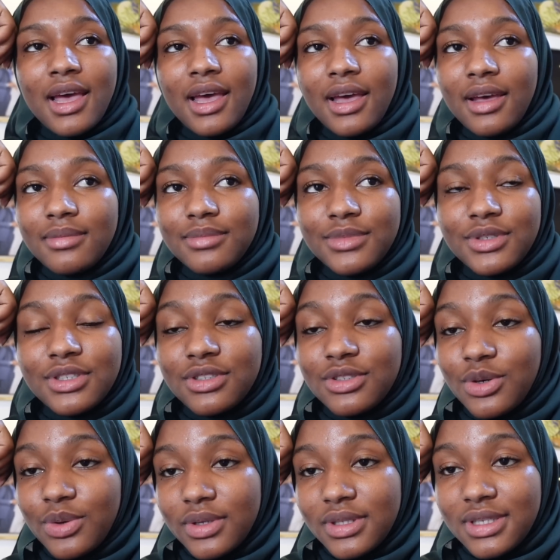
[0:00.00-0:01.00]
I'm
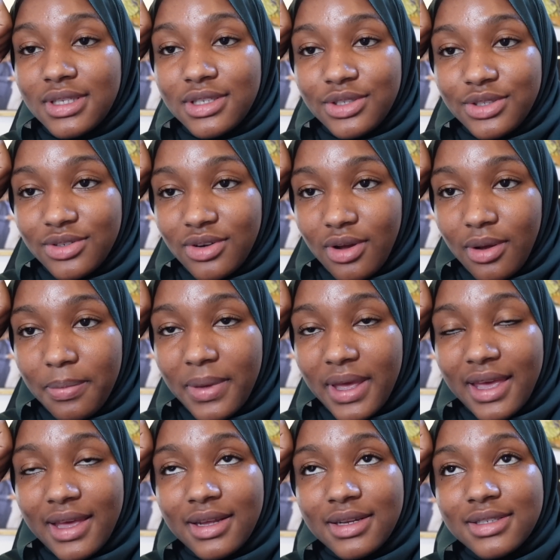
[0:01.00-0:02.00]
just going to the shop,
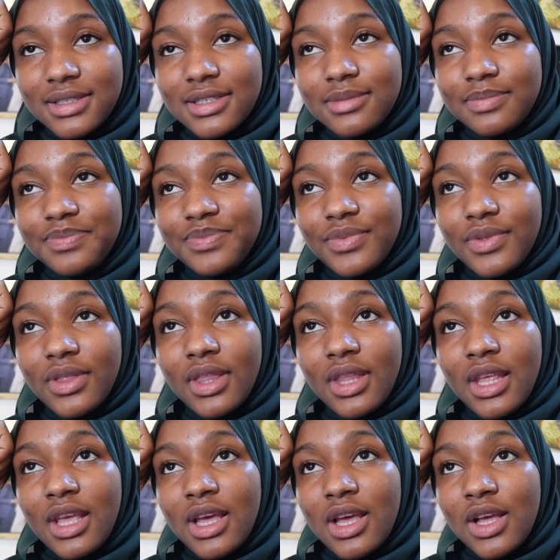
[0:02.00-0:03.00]
and
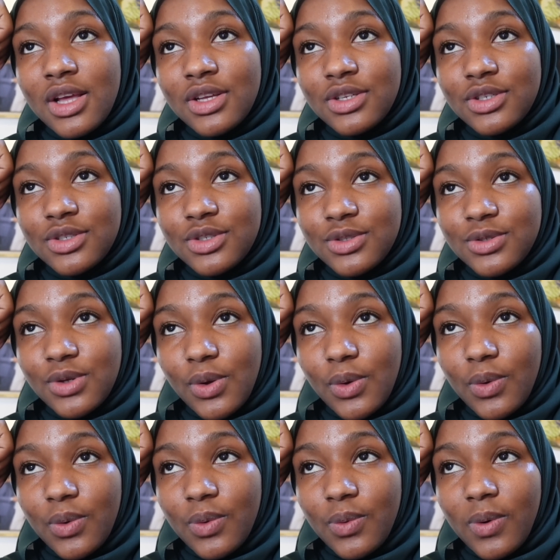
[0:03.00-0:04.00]

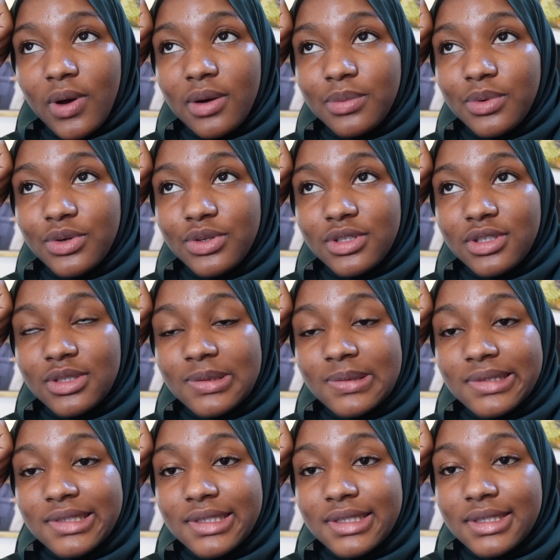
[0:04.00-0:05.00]
so what I'm going to
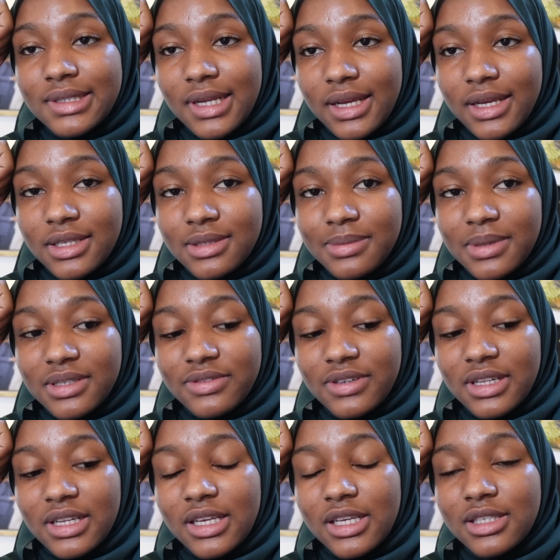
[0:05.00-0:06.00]
do today
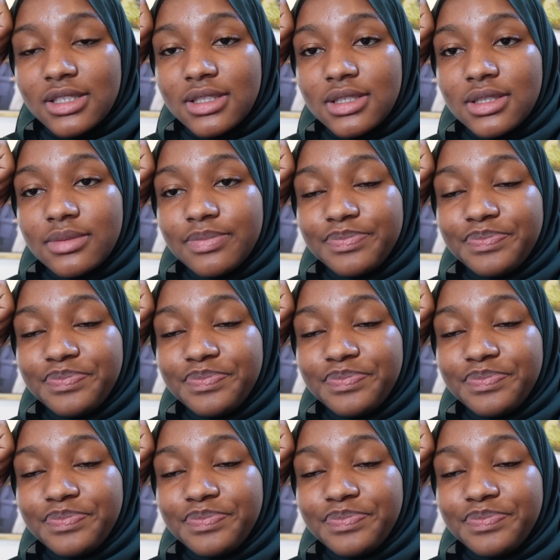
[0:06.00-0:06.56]
specifically is